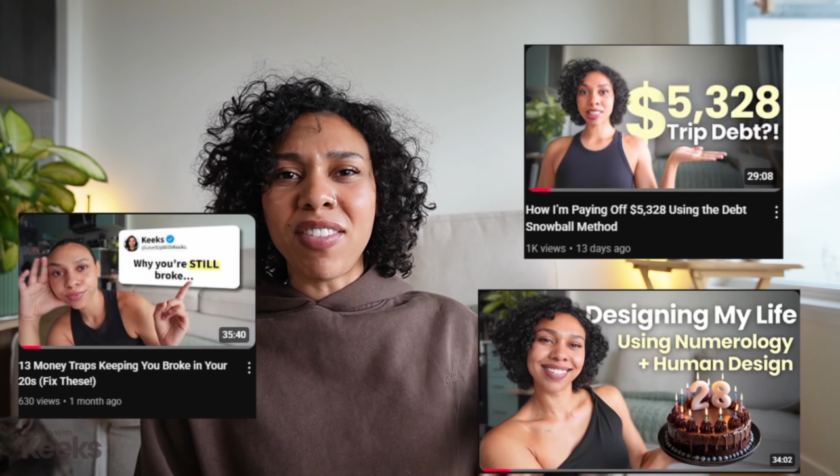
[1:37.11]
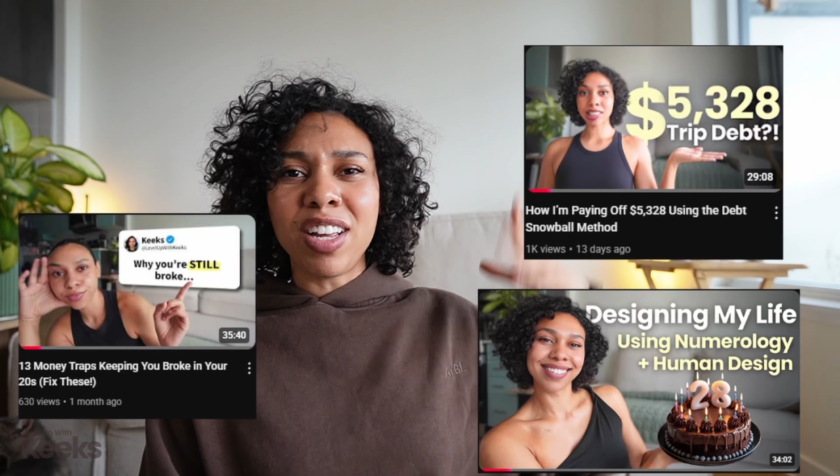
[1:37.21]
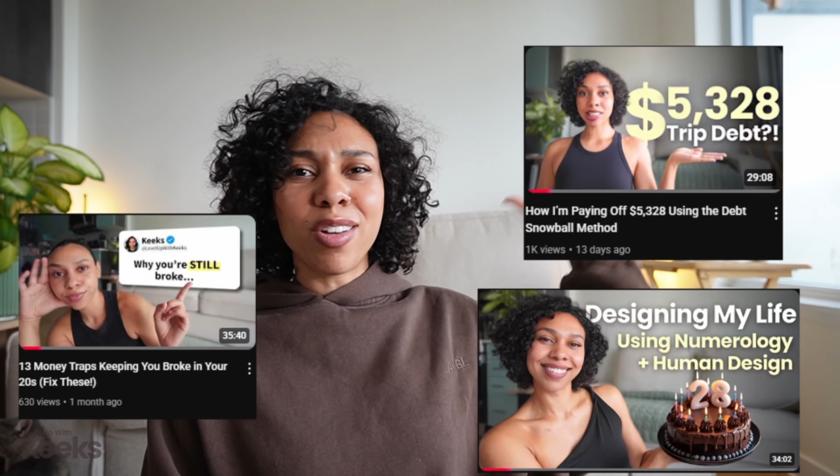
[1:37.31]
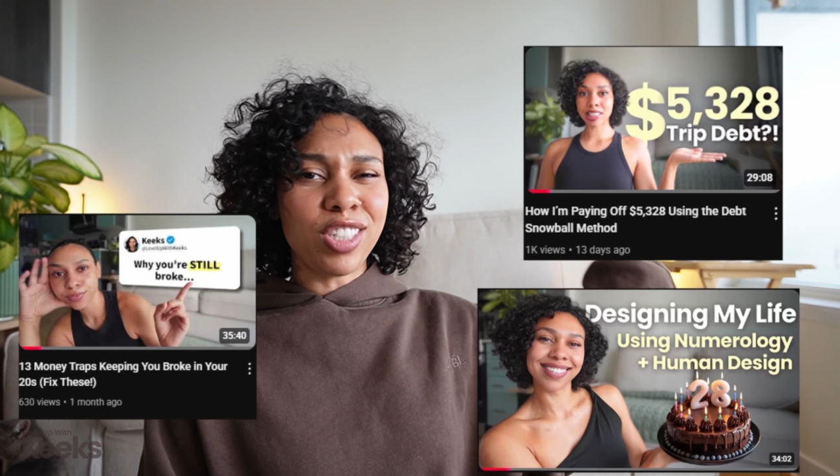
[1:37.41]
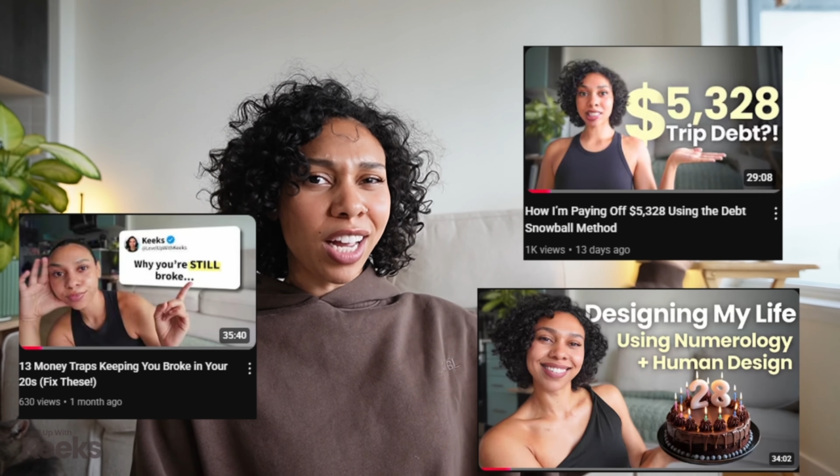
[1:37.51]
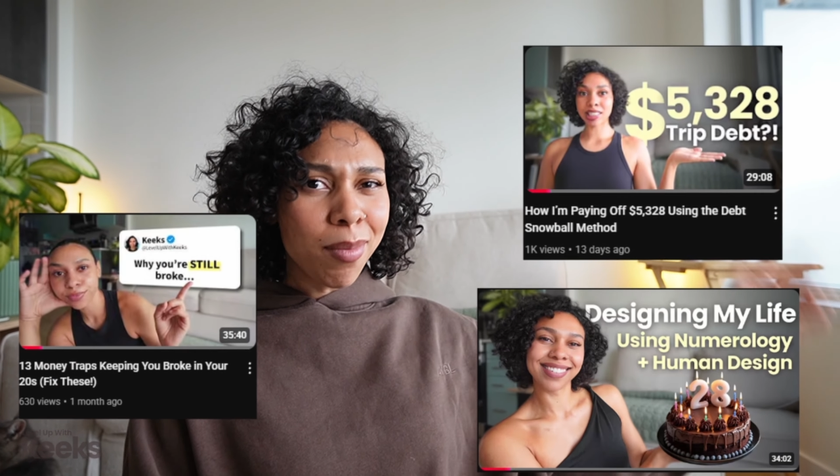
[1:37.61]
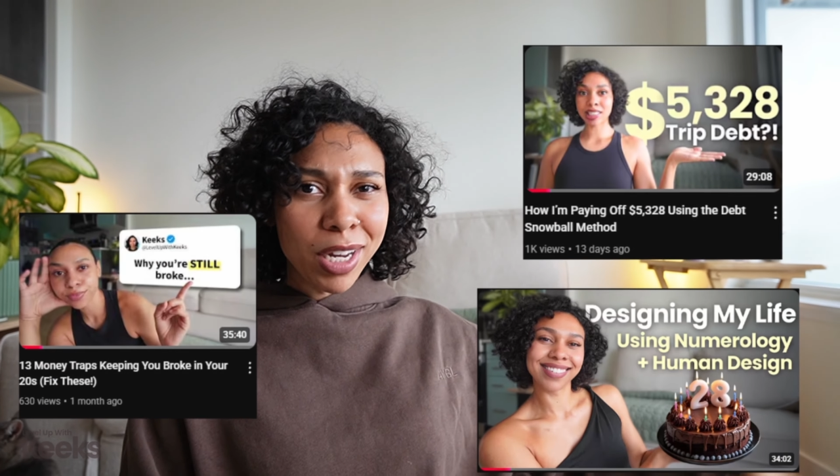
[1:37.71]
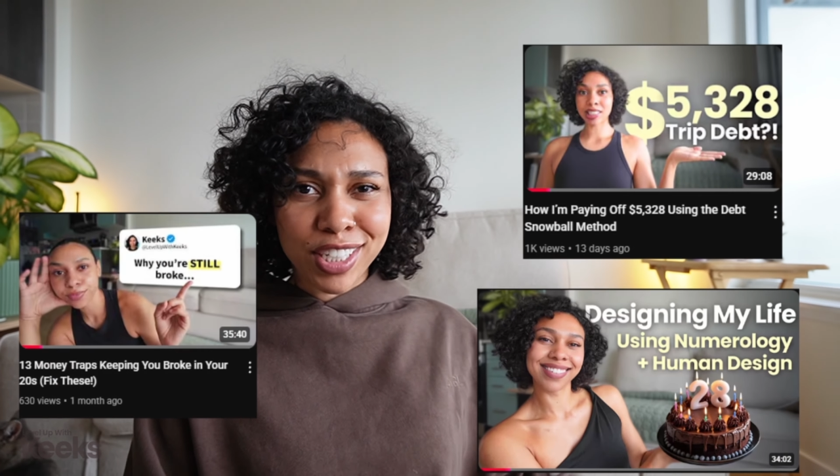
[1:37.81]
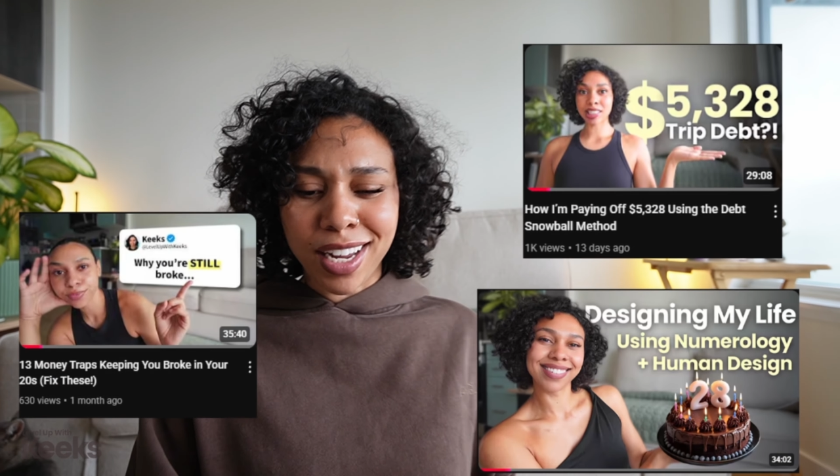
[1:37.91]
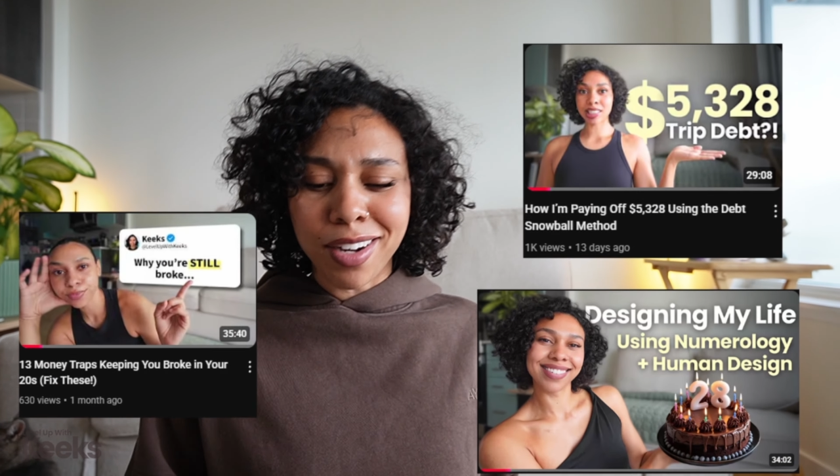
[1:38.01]
videos, check out my
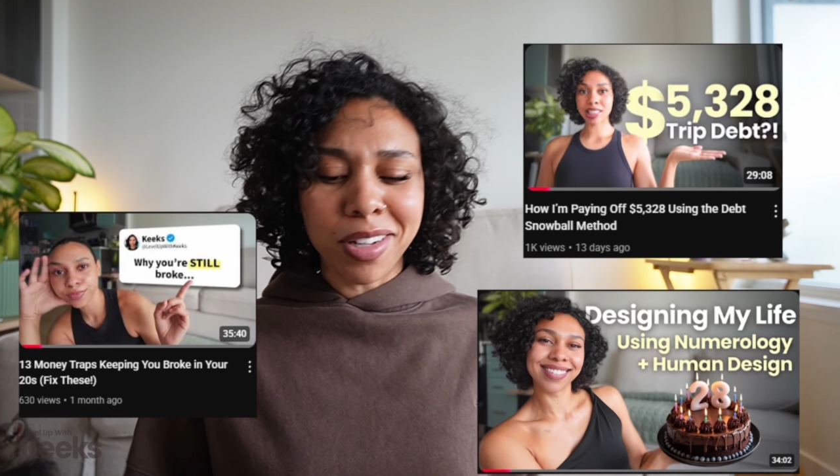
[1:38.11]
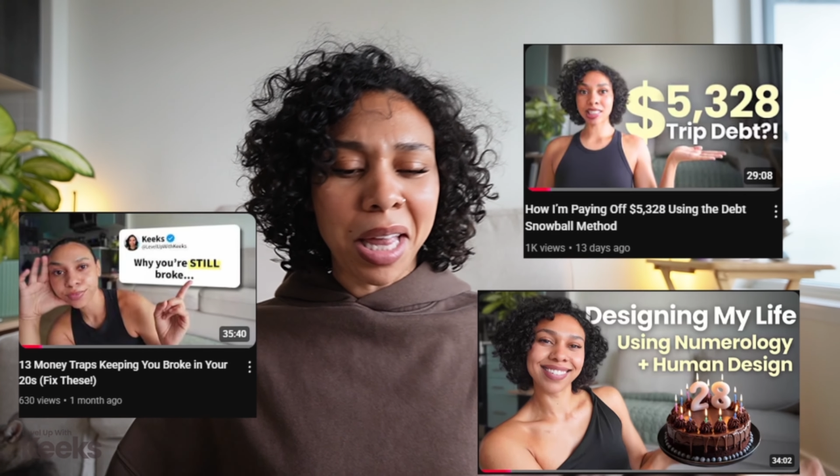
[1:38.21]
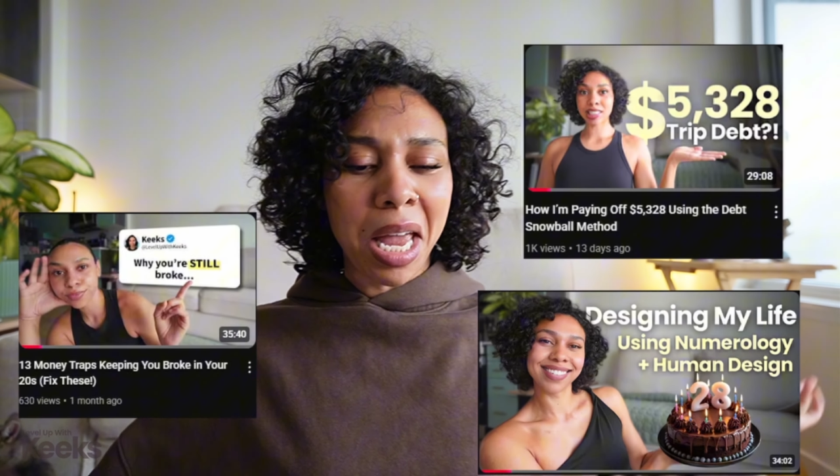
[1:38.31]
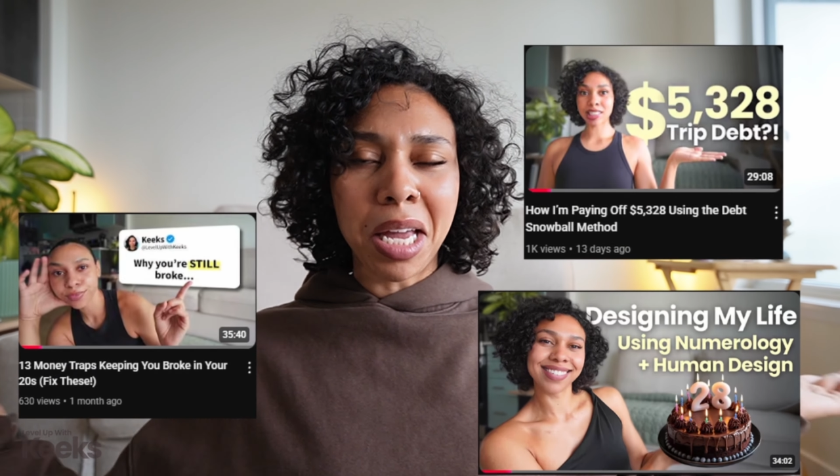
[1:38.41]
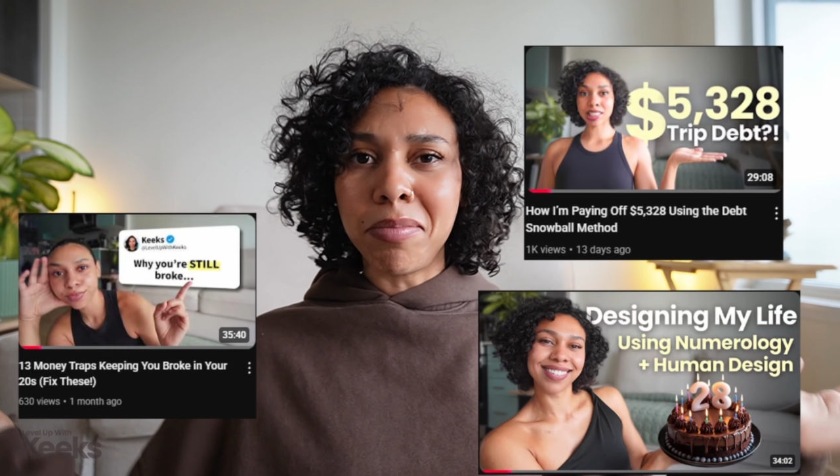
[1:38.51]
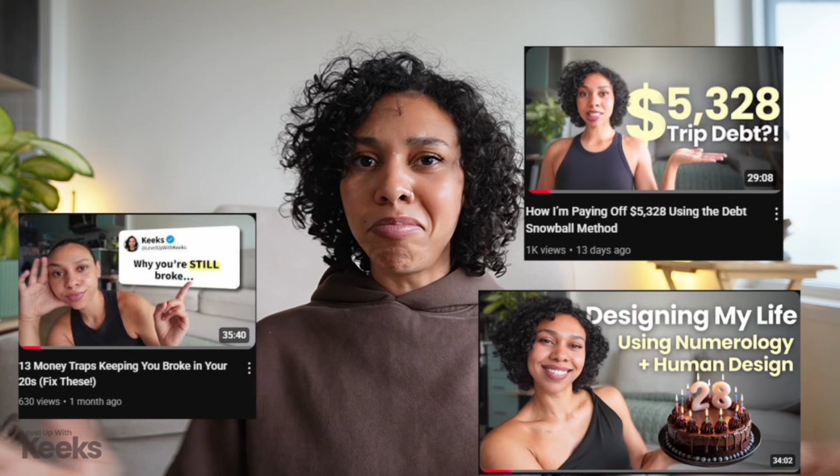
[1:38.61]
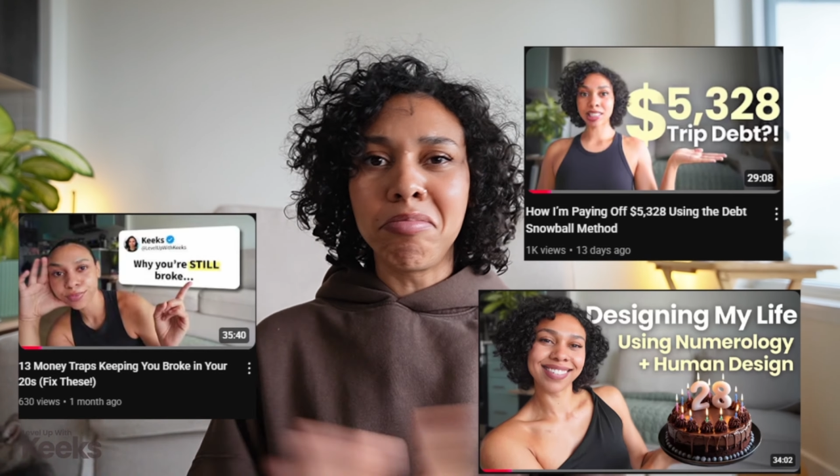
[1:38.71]
channel, like